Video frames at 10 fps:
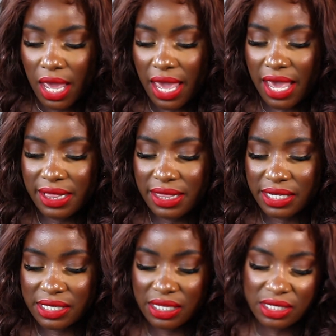and
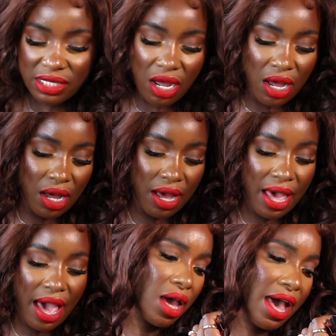this is the
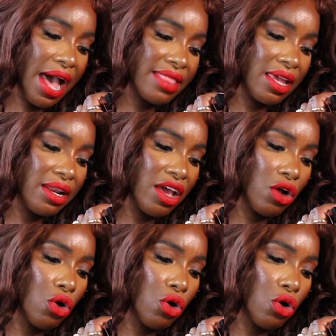Atelier